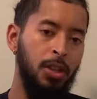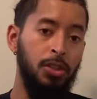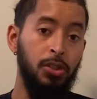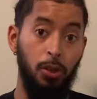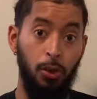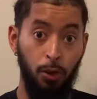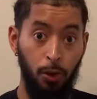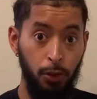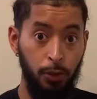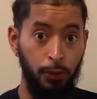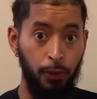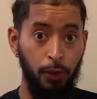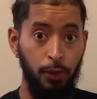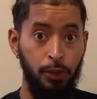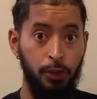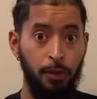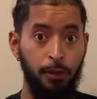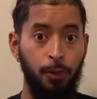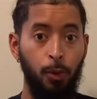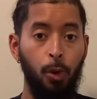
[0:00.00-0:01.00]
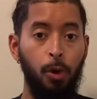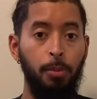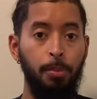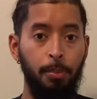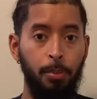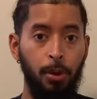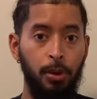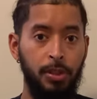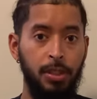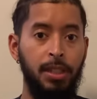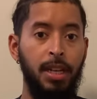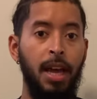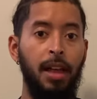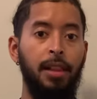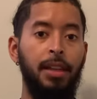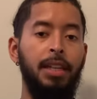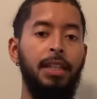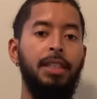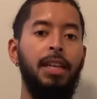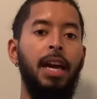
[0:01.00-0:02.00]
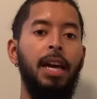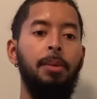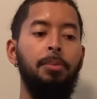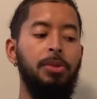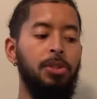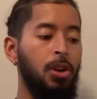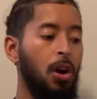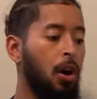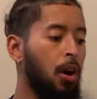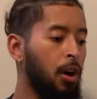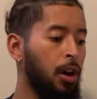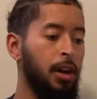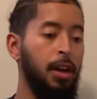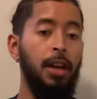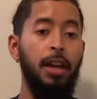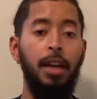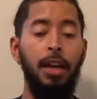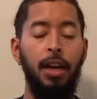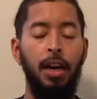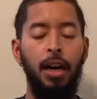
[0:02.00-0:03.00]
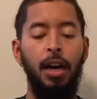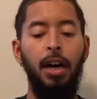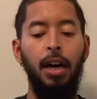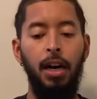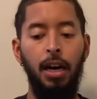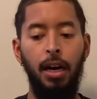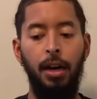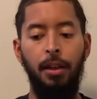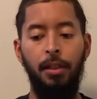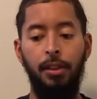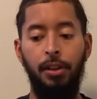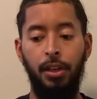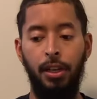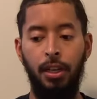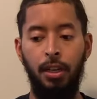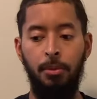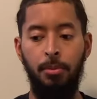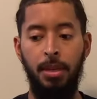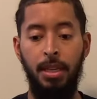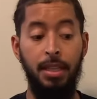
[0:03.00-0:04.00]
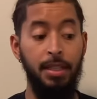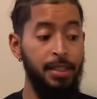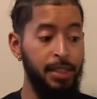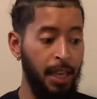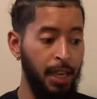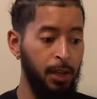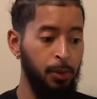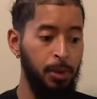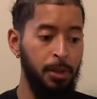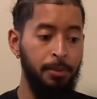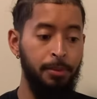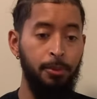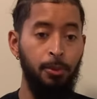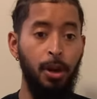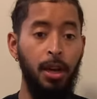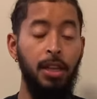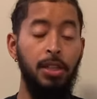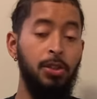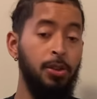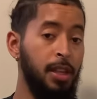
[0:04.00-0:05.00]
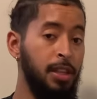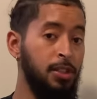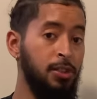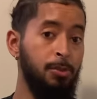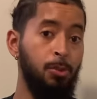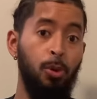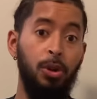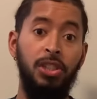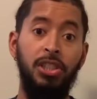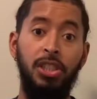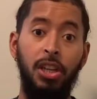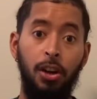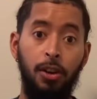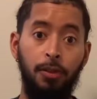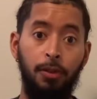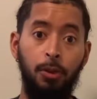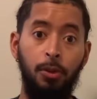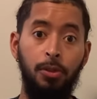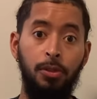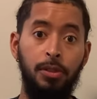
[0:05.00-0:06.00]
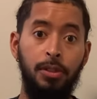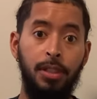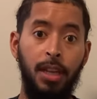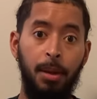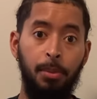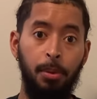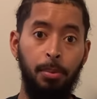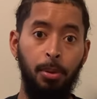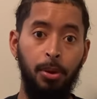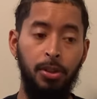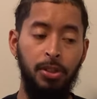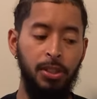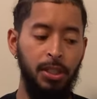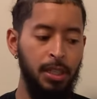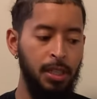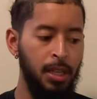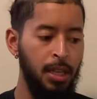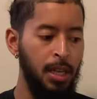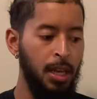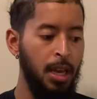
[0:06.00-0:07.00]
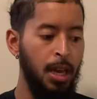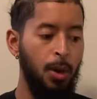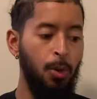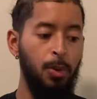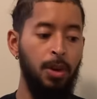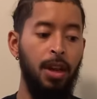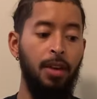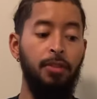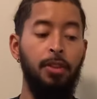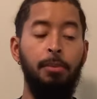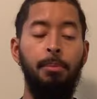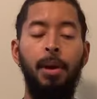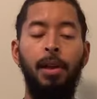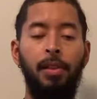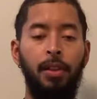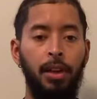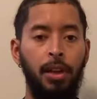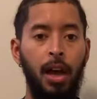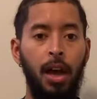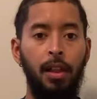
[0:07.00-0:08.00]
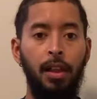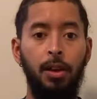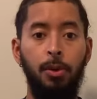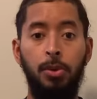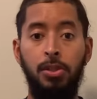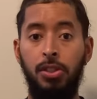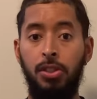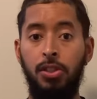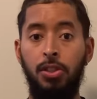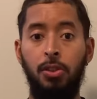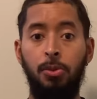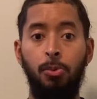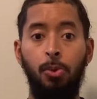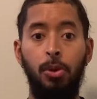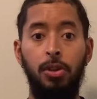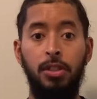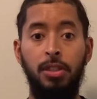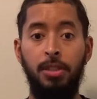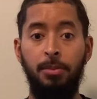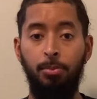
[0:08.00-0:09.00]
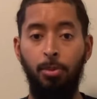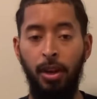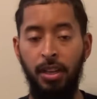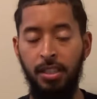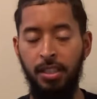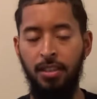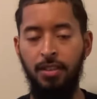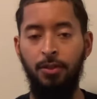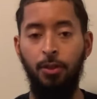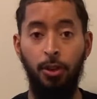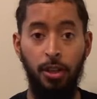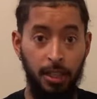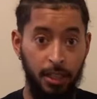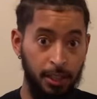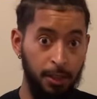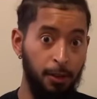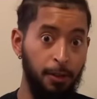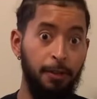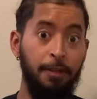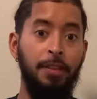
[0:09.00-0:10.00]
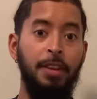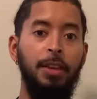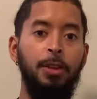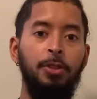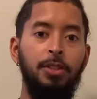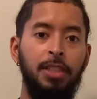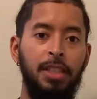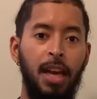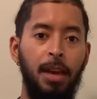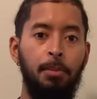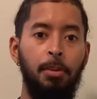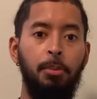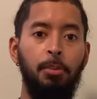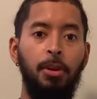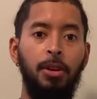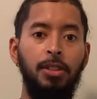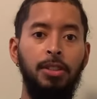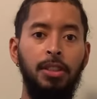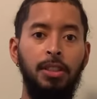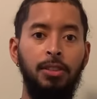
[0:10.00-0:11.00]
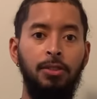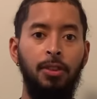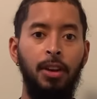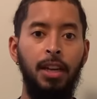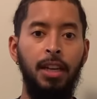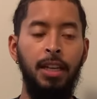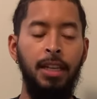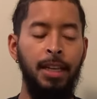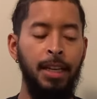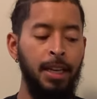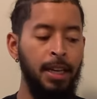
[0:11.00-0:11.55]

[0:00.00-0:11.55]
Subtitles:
So those first 4 personality types are, they're going to be sanguine, right? So that's your more cheerful type of person. We have the melancholic, which is your more depressive or in your feels type of person, right?